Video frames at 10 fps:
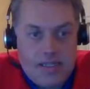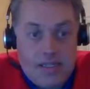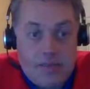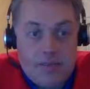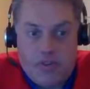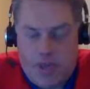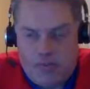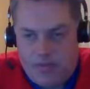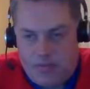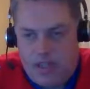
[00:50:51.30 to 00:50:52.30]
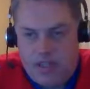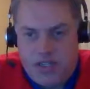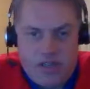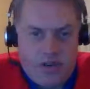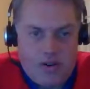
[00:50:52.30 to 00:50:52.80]
at least some of them
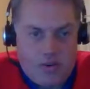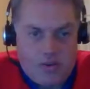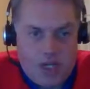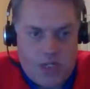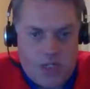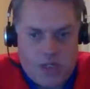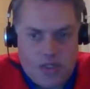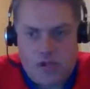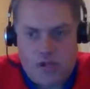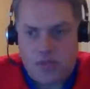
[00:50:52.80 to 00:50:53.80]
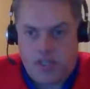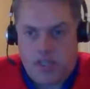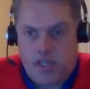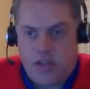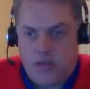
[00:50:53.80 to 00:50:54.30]
haven't played together. I know Dutchie and Small
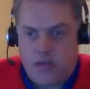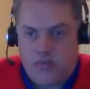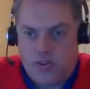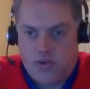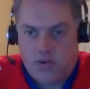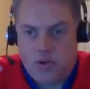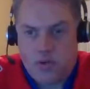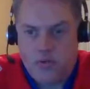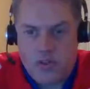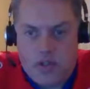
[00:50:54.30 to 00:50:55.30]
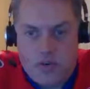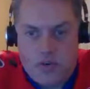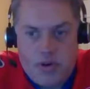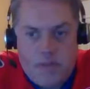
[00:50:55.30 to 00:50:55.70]
played together in Victoria over summer.